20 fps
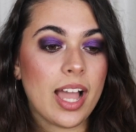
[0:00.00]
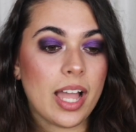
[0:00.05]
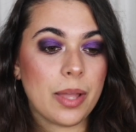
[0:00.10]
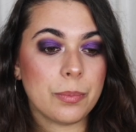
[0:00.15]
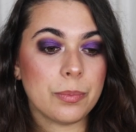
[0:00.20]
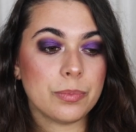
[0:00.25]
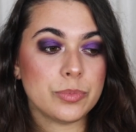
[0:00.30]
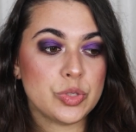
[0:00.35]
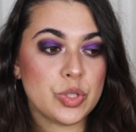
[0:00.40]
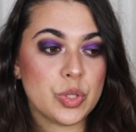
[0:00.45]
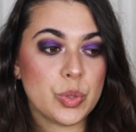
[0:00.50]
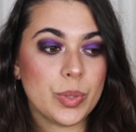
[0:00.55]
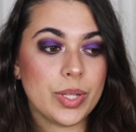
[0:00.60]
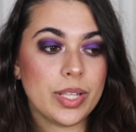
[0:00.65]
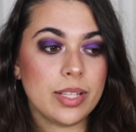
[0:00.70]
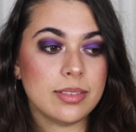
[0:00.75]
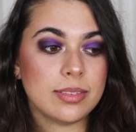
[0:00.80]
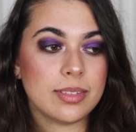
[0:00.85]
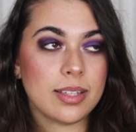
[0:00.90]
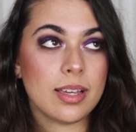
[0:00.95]
I'm
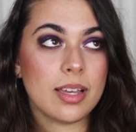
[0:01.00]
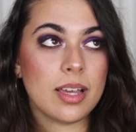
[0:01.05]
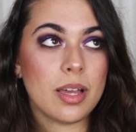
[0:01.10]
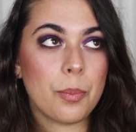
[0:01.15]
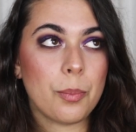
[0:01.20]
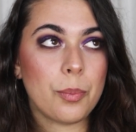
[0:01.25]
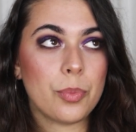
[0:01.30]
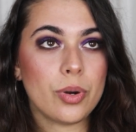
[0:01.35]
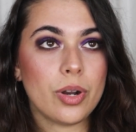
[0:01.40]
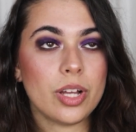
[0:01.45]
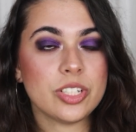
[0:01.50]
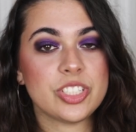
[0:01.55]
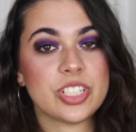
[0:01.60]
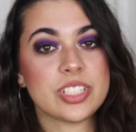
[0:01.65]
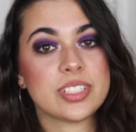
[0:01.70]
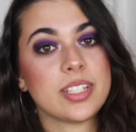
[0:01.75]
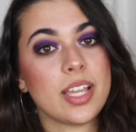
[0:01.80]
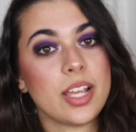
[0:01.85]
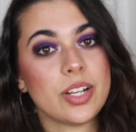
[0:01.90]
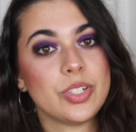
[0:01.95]
doing the
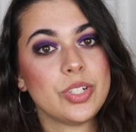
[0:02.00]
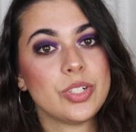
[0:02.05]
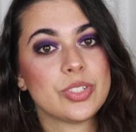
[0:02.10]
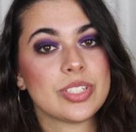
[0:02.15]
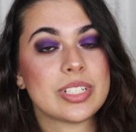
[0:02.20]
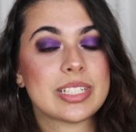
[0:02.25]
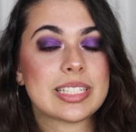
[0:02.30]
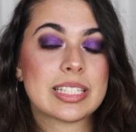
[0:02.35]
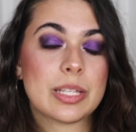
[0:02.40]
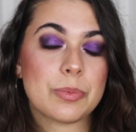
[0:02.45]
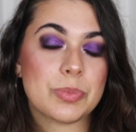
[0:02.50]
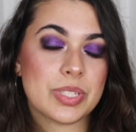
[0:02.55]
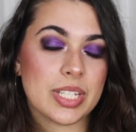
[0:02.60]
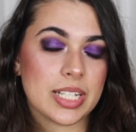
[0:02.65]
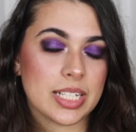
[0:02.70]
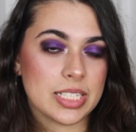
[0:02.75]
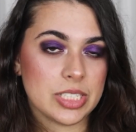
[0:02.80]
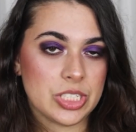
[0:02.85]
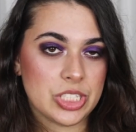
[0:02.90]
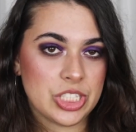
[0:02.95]
project 10 uses
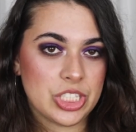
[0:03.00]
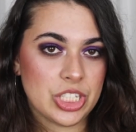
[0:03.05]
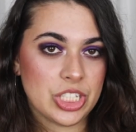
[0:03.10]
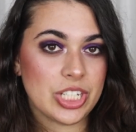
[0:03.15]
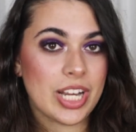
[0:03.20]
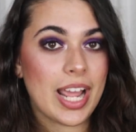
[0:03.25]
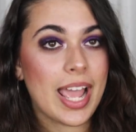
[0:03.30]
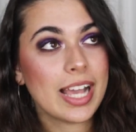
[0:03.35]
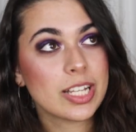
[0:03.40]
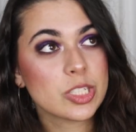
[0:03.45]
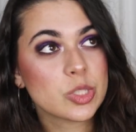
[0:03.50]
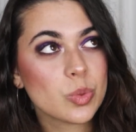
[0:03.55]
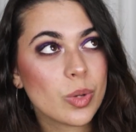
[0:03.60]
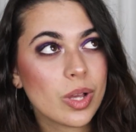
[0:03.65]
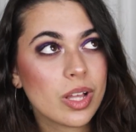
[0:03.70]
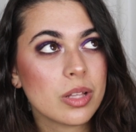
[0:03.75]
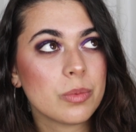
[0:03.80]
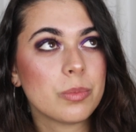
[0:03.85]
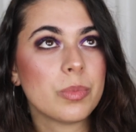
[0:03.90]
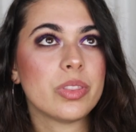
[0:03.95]
lipstick edition as
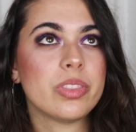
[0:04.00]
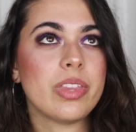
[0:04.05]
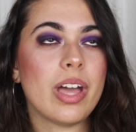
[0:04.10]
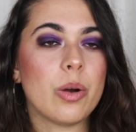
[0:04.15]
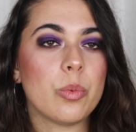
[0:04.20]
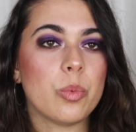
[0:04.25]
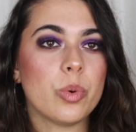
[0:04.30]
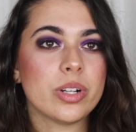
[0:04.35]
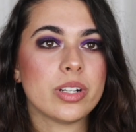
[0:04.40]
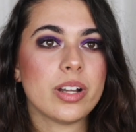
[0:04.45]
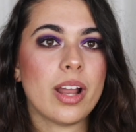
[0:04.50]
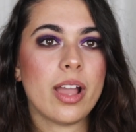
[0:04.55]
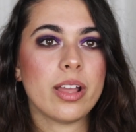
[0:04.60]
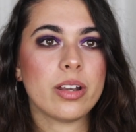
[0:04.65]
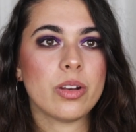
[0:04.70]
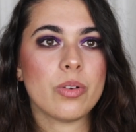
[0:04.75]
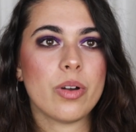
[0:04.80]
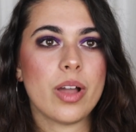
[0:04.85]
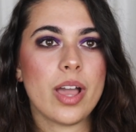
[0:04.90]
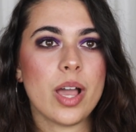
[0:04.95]
well, but that one I
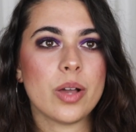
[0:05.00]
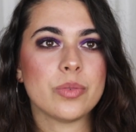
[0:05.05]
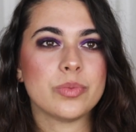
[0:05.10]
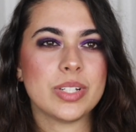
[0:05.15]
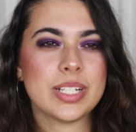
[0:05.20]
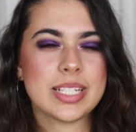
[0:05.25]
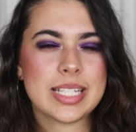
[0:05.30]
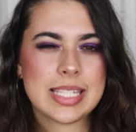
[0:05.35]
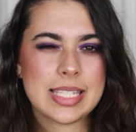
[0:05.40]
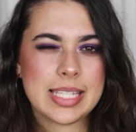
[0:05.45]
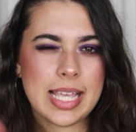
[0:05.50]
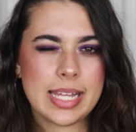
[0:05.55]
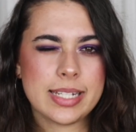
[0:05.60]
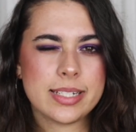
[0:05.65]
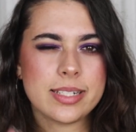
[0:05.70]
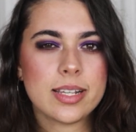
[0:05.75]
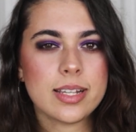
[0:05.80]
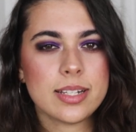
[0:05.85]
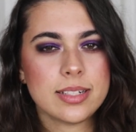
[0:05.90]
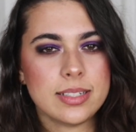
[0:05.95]
don't have a
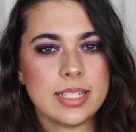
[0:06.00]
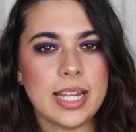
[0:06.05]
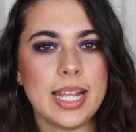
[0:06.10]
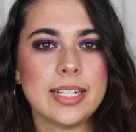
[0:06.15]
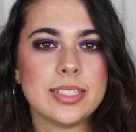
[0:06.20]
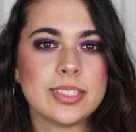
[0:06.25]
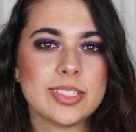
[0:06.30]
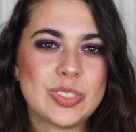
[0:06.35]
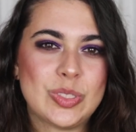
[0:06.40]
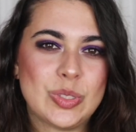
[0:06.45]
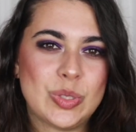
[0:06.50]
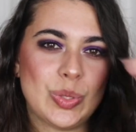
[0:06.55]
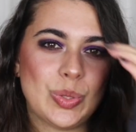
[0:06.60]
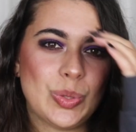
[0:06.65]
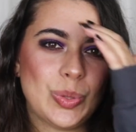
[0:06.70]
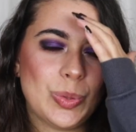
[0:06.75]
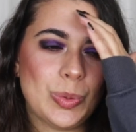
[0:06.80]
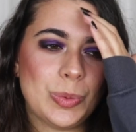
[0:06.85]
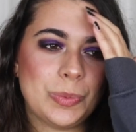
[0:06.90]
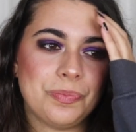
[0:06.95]
set date
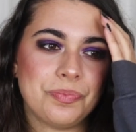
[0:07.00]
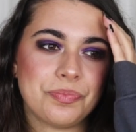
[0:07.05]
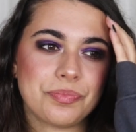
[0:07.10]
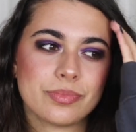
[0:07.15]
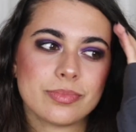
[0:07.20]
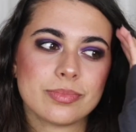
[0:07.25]
to